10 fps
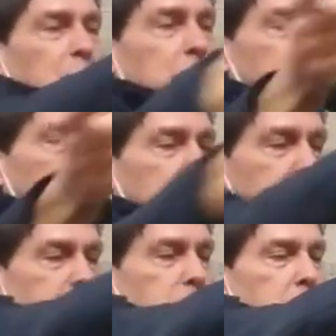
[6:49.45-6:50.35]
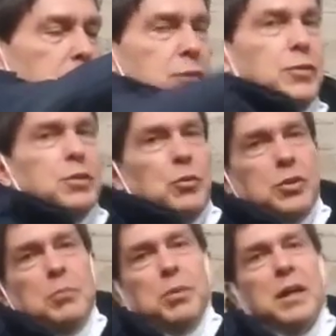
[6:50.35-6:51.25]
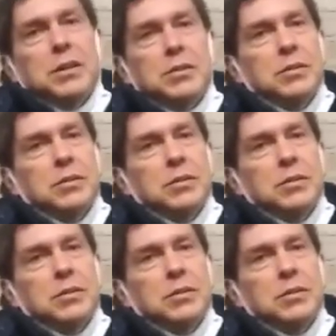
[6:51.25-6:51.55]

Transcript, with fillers: you go. Leave and don't come back.